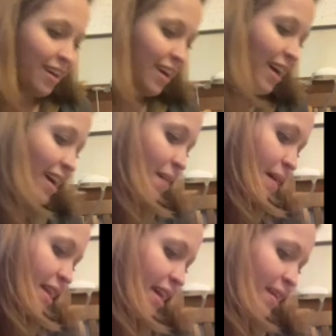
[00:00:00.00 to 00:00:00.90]

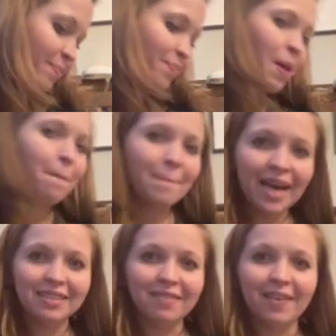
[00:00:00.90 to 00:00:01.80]
And then
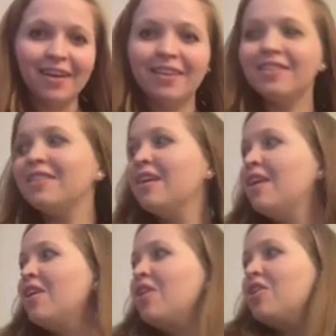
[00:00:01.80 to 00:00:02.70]
pacifiers.
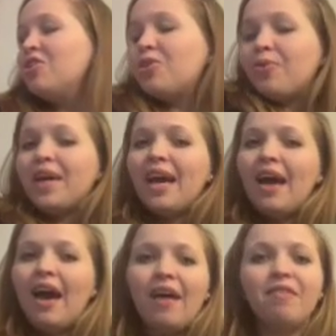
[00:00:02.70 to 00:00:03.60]
So we
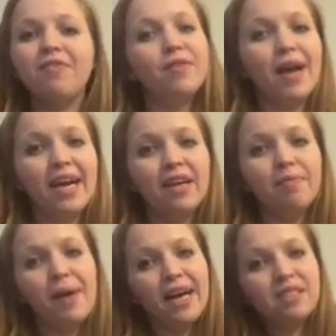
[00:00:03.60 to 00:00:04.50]
have a variety
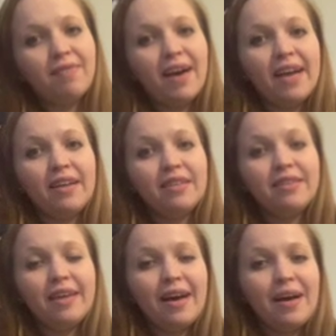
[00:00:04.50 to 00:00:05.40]
of
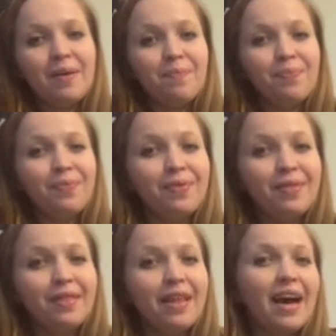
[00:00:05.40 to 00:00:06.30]
pacifiers
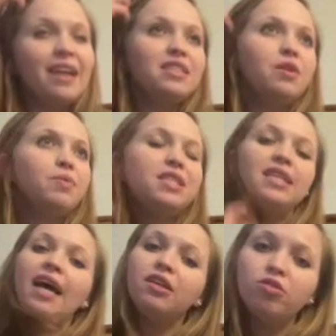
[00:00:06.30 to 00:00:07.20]
that we did
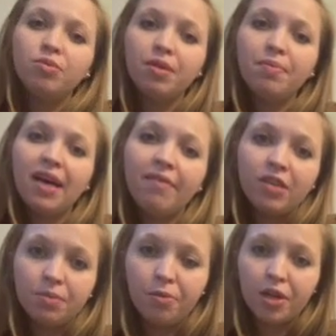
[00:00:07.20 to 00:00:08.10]
not use with my
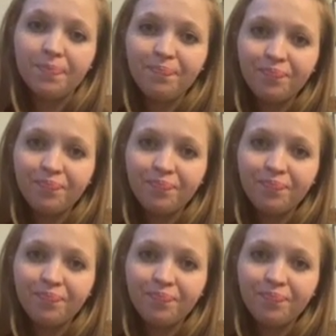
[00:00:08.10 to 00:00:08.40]
firstborn,